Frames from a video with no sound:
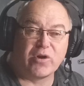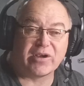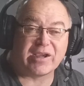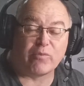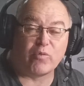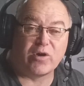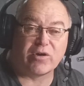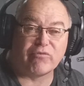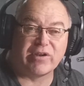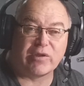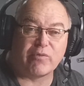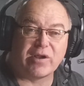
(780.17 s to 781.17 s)
work and work
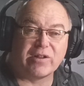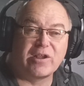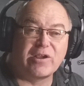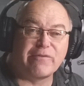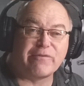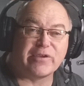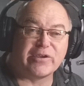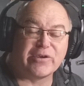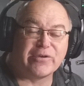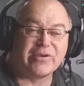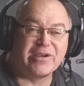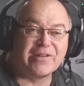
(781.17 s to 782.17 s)
really well for
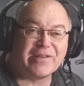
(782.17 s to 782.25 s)
you.